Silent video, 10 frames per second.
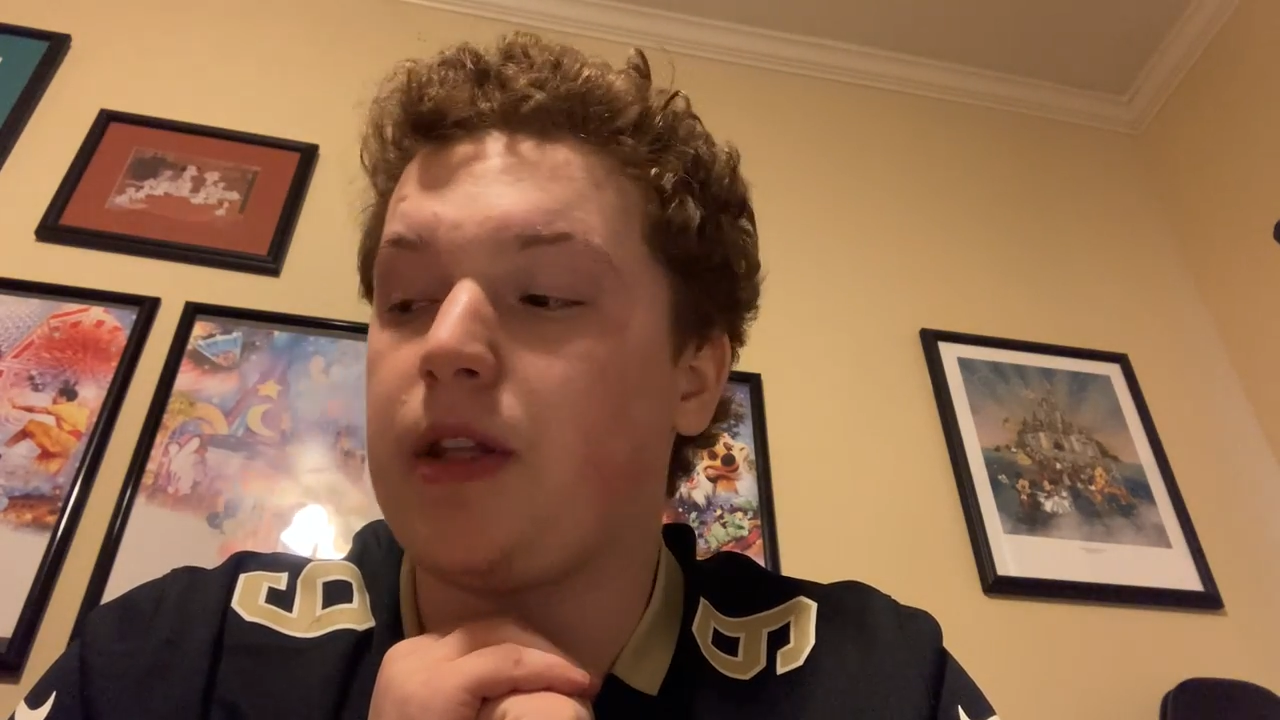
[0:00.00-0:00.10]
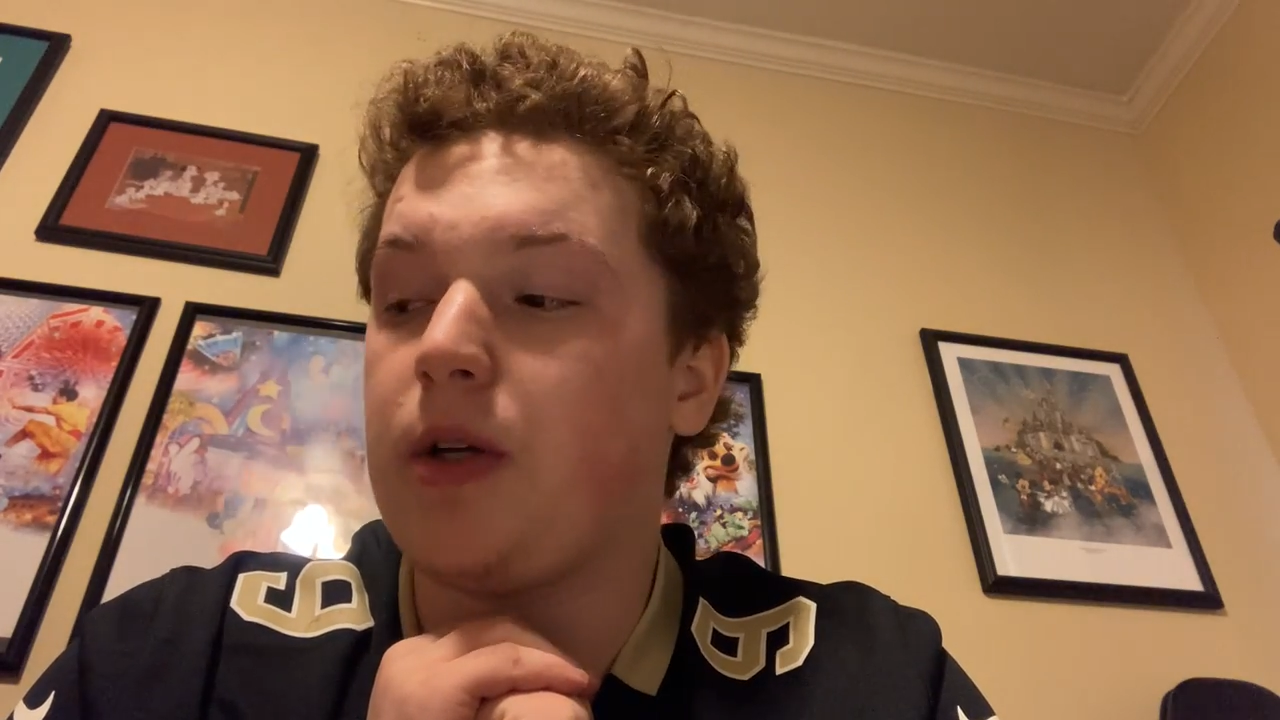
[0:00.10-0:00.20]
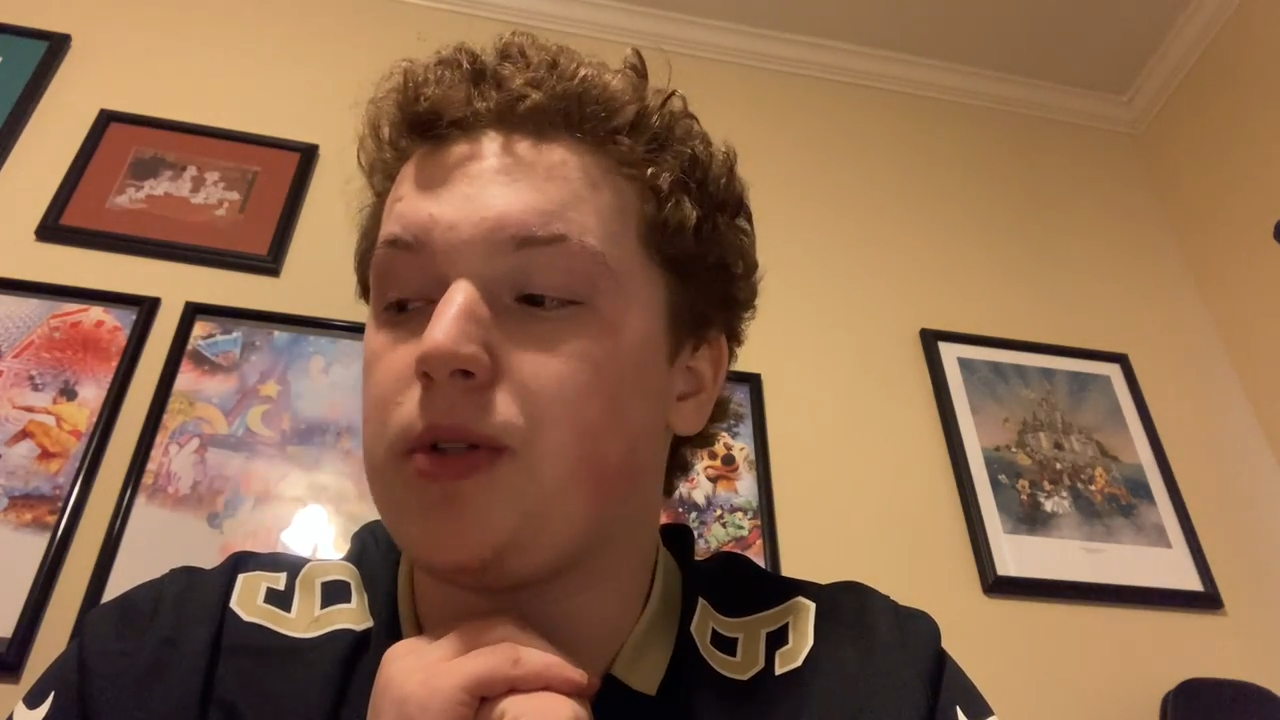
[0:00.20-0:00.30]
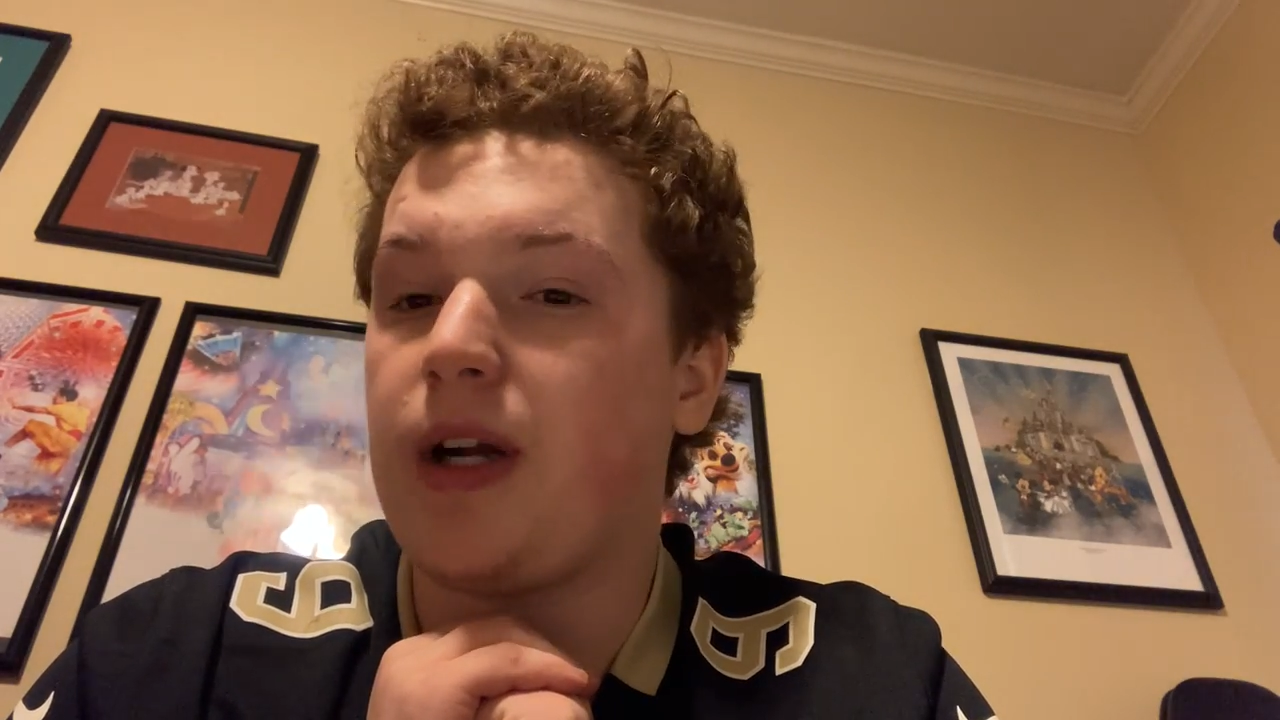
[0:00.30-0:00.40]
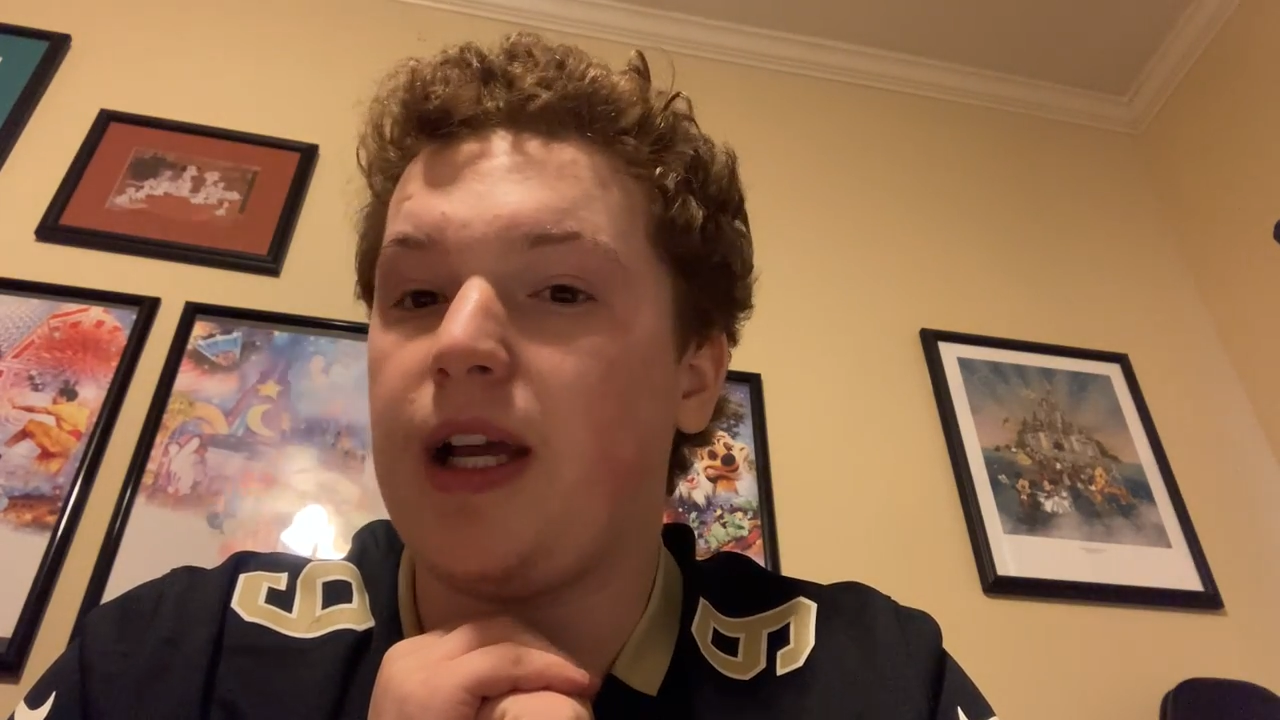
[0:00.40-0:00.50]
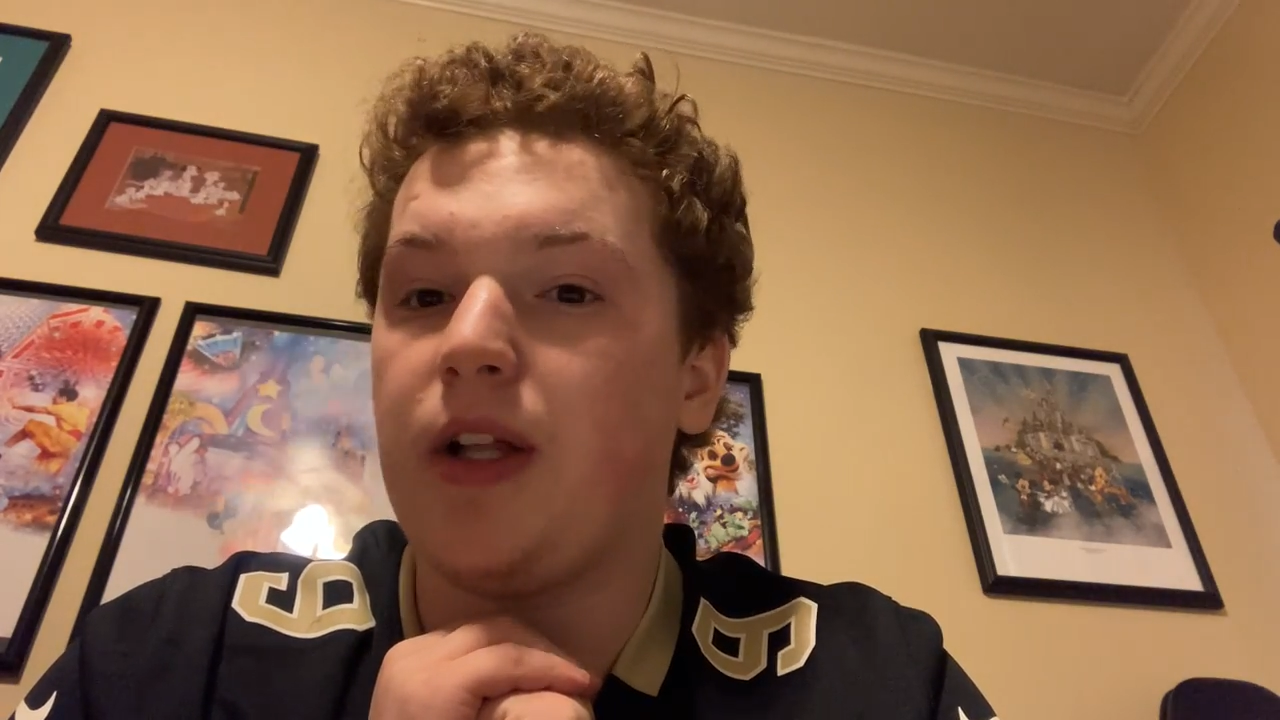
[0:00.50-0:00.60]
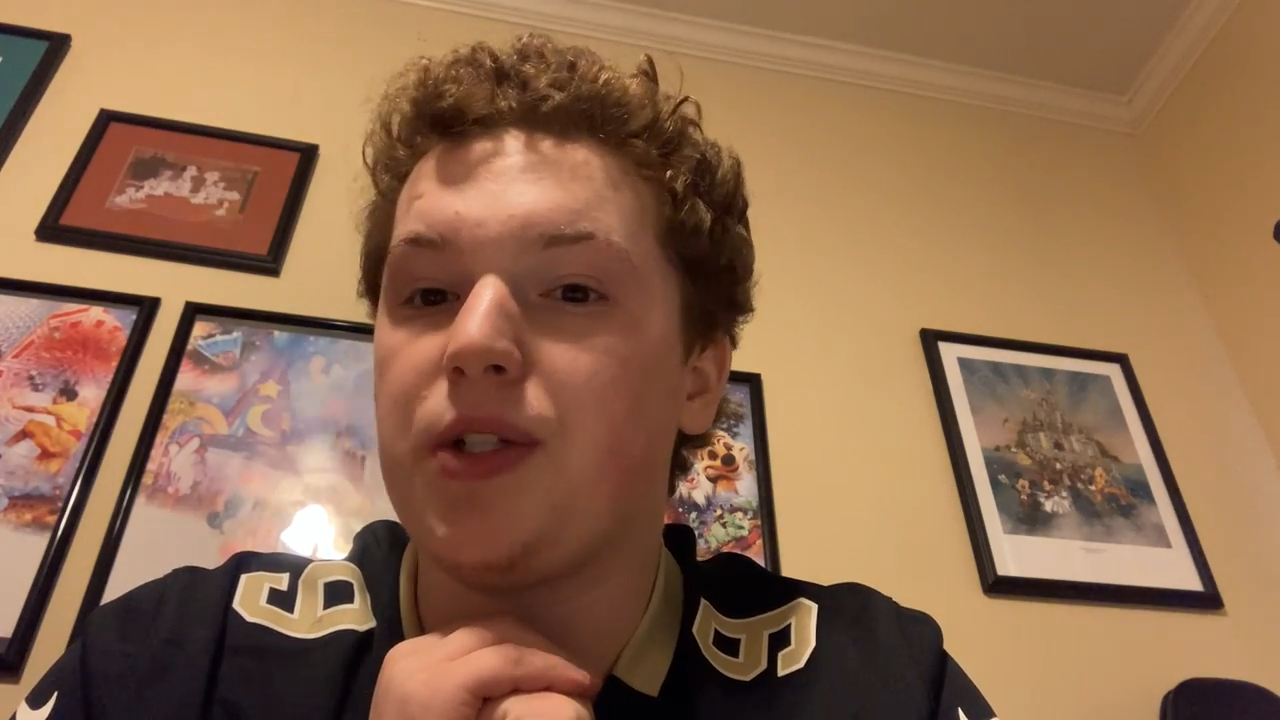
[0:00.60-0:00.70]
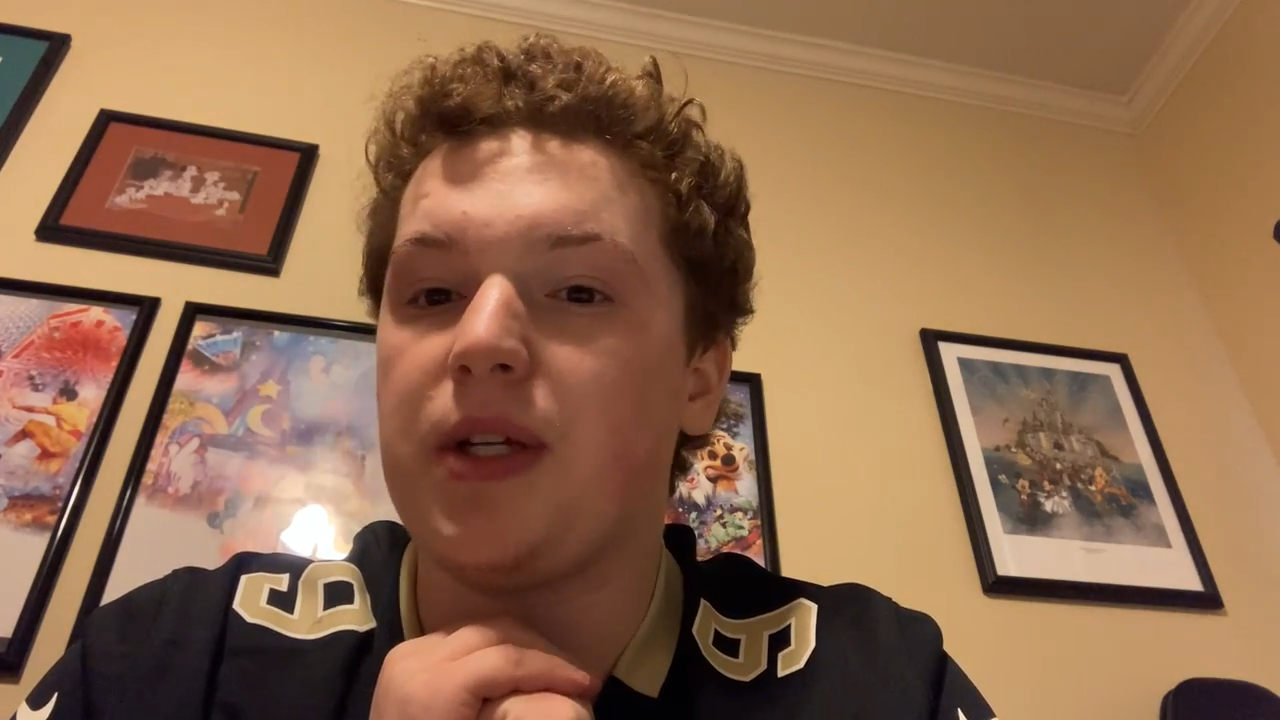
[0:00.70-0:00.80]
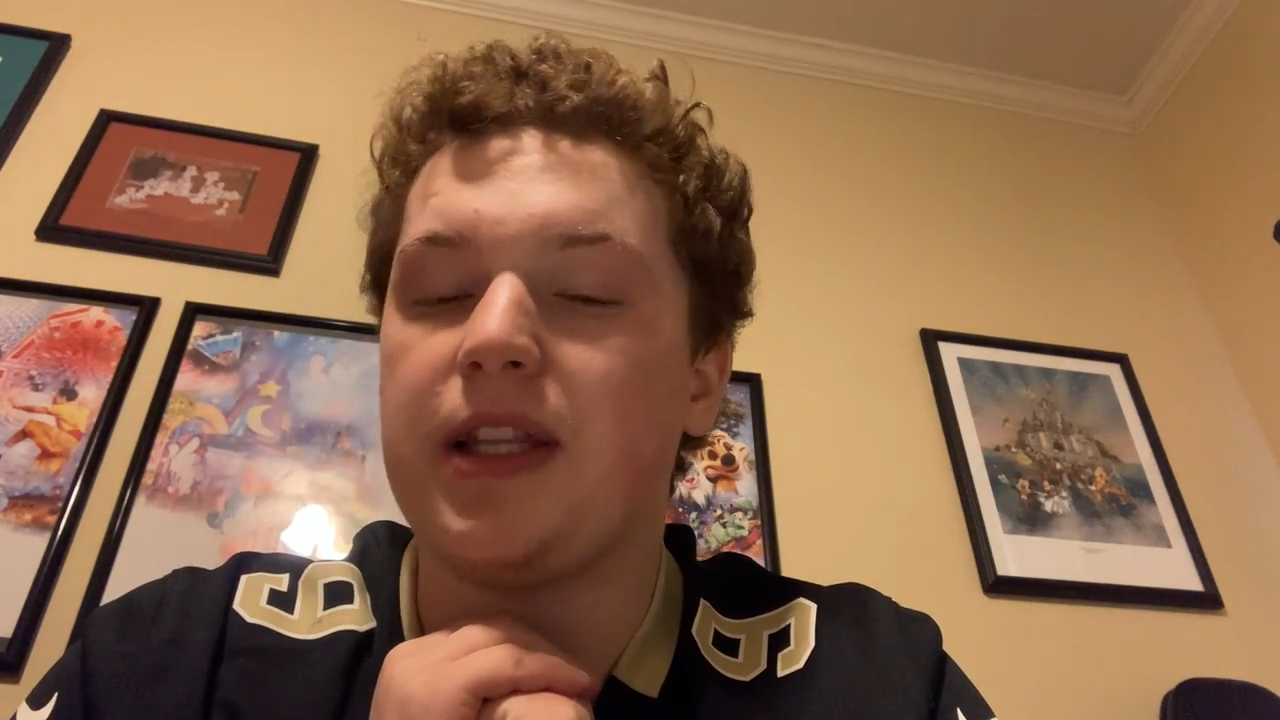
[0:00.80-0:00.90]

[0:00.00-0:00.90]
of those rounds.